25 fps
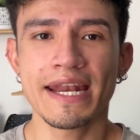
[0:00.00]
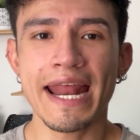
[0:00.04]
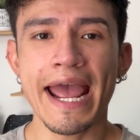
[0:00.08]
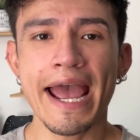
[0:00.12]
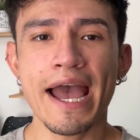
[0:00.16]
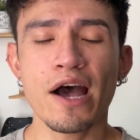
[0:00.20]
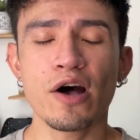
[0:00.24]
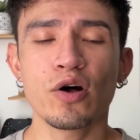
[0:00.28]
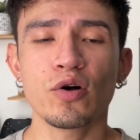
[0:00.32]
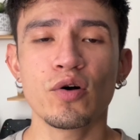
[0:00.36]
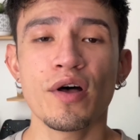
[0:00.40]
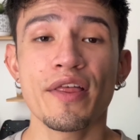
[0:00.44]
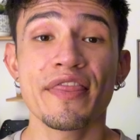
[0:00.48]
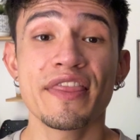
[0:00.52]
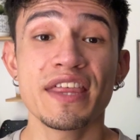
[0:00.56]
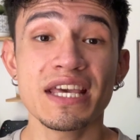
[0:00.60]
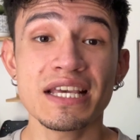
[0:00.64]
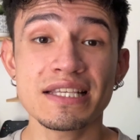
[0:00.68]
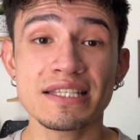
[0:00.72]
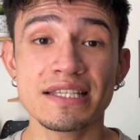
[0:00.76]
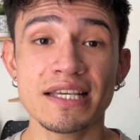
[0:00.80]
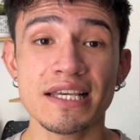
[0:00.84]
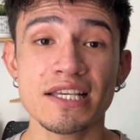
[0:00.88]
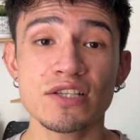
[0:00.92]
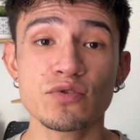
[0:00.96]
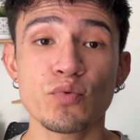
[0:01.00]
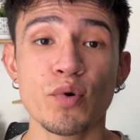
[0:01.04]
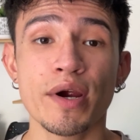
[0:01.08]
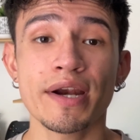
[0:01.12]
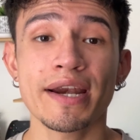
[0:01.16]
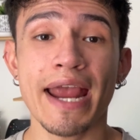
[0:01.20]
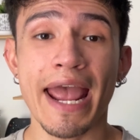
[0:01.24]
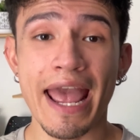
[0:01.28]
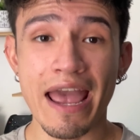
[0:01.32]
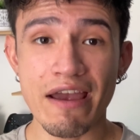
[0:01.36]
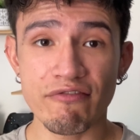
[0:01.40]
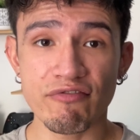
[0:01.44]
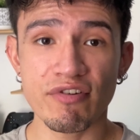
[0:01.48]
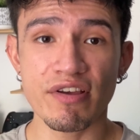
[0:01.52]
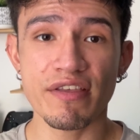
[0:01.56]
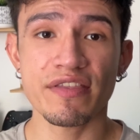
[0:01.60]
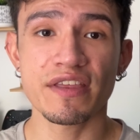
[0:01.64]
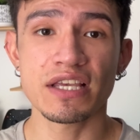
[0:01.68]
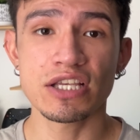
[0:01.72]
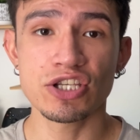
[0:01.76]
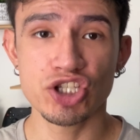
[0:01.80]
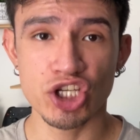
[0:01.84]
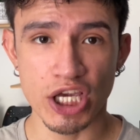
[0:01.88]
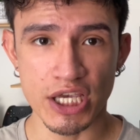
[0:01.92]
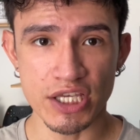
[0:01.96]
Now, this is where
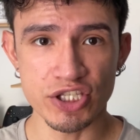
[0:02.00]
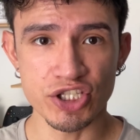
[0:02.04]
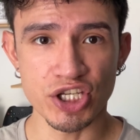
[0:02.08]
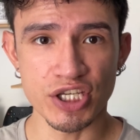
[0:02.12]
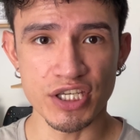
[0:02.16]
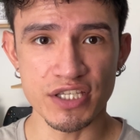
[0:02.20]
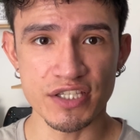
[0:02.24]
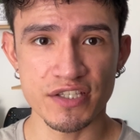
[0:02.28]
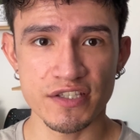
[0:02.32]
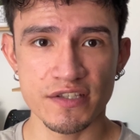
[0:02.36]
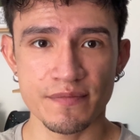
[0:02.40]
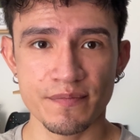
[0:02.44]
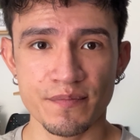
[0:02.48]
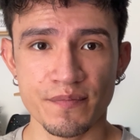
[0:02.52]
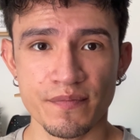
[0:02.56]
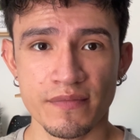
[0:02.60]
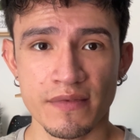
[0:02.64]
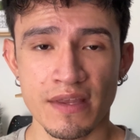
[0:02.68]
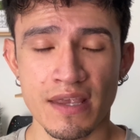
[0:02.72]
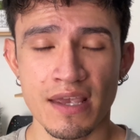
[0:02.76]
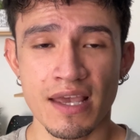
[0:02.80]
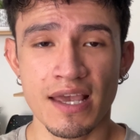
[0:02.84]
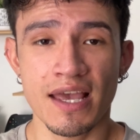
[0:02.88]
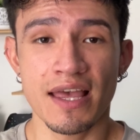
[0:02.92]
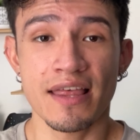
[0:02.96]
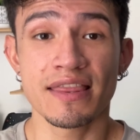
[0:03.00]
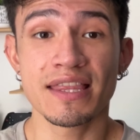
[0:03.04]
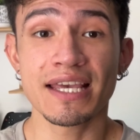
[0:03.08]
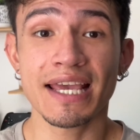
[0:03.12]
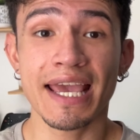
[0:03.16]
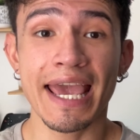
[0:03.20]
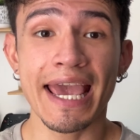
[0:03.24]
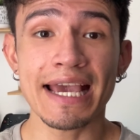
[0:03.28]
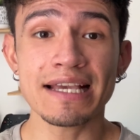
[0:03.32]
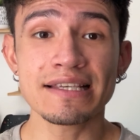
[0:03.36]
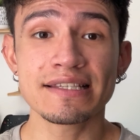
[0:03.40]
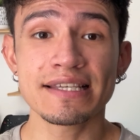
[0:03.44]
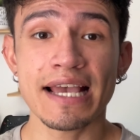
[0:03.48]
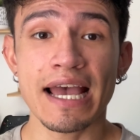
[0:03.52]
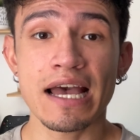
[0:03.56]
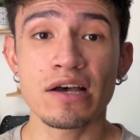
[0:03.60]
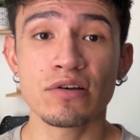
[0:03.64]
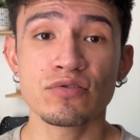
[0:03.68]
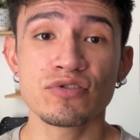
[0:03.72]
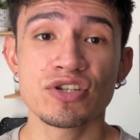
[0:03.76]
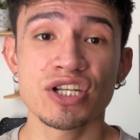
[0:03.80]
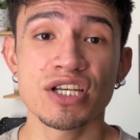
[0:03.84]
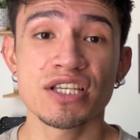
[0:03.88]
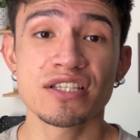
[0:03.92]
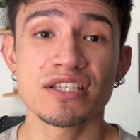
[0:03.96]
everything changes. The K
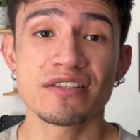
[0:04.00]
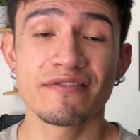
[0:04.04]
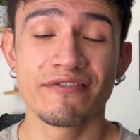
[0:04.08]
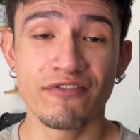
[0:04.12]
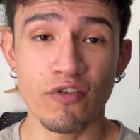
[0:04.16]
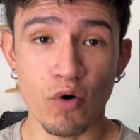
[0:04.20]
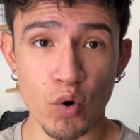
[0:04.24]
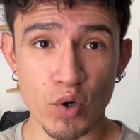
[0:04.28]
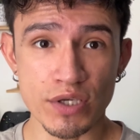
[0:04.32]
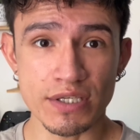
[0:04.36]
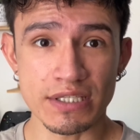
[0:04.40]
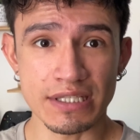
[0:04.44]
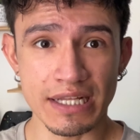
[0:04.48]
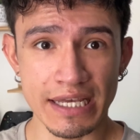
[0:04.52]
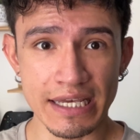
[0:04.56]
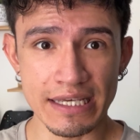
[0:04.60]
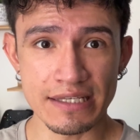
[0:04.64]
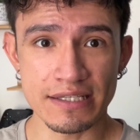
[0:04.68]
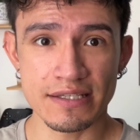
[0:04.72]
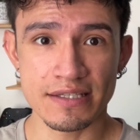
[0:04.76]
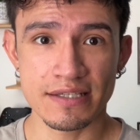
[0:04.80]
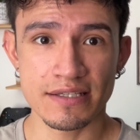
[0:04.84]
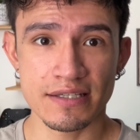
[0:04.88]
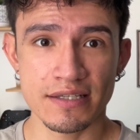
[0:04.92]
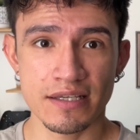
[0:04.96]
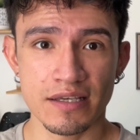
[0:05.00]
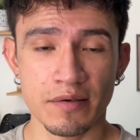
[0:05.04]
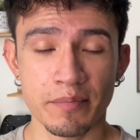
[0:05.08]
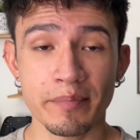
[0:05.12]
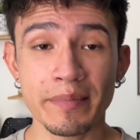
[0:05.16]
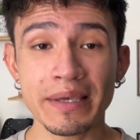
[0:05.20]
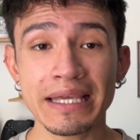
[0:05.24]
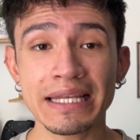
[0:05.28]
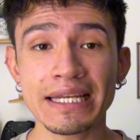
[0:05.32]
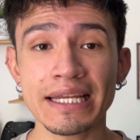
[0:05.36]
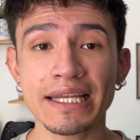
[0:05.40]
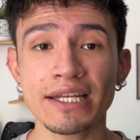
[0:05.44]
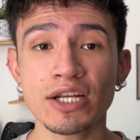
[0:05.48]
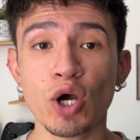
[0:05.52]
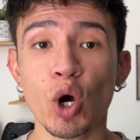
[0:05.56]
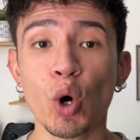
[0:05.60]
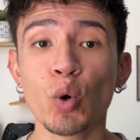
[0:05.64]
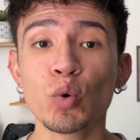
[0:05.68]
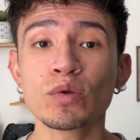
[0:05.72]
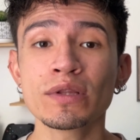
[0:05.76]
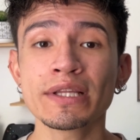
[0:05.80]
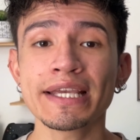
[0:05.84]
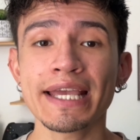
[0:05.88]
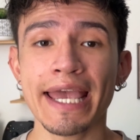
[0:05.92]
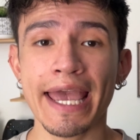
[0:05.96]
sound is voiceless, meaning
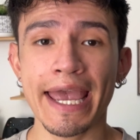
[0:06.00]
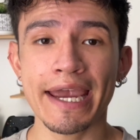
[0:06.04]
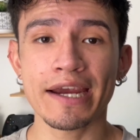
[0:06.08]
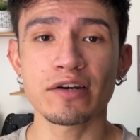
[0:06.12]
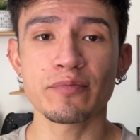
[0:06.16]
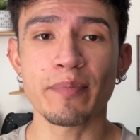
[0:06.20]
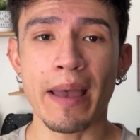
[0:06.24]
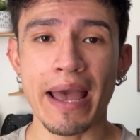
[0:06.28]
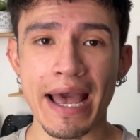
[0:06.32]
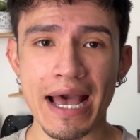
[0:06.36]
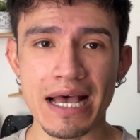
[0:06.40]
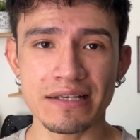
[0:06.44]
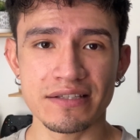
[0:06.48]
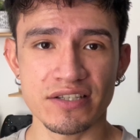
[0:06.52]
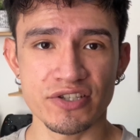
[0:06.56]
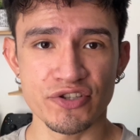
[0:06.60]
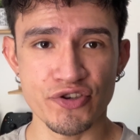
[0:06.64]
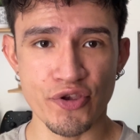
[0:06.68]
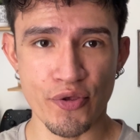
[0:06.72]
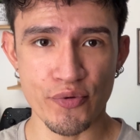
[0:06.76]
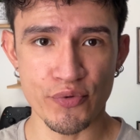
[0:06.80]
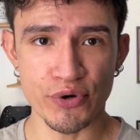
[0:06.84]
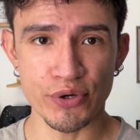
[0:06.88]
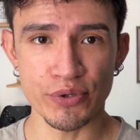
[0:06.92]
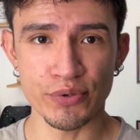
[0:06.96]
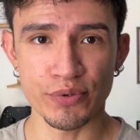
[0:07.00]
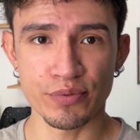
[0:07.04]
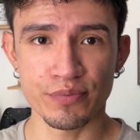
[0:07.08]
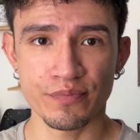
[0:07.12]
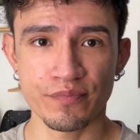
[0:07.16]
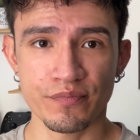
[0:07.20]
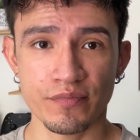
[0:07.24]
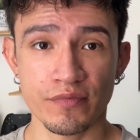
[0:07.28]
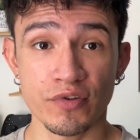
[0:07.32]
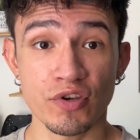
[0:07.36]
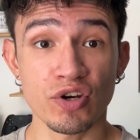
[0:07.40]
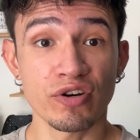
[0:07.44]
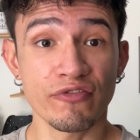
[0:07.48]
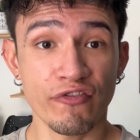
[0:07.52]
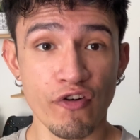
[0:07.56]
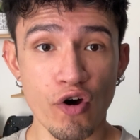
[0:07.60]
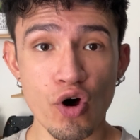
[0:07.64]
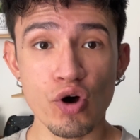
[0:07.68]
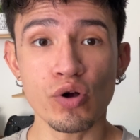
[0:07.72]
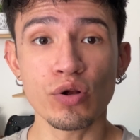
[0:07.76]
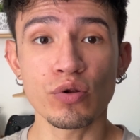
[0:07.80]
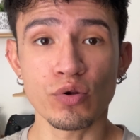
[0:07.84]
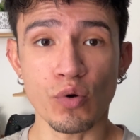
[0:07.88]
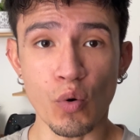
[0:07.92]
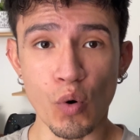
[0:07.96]
only air passes through. Your
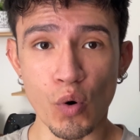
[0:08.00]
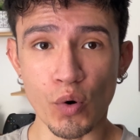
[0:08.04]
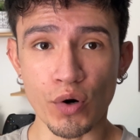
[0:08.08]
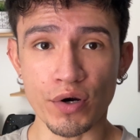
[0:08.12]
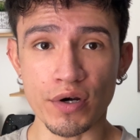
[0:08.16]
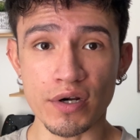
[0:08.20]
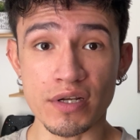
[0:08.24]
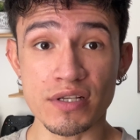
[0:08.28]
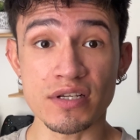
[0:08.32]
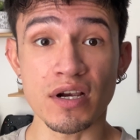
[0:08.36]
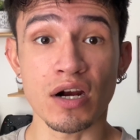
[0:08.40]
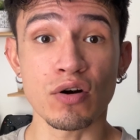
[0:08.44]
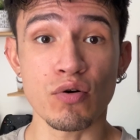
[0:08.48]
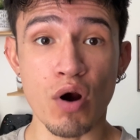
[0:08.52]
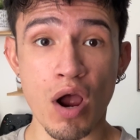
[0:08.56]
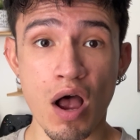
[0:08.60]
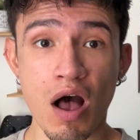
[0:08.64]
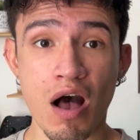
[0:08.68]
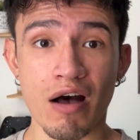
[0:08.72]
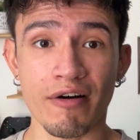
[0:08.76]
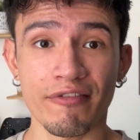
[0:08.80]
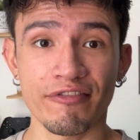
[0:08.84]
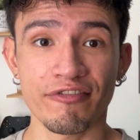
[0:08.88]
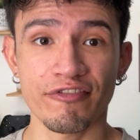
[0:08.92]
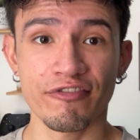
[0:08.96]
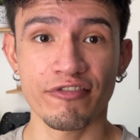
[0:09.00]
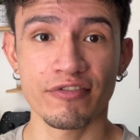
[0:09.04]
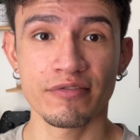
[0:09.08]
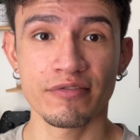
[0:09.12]
vocal cords are off.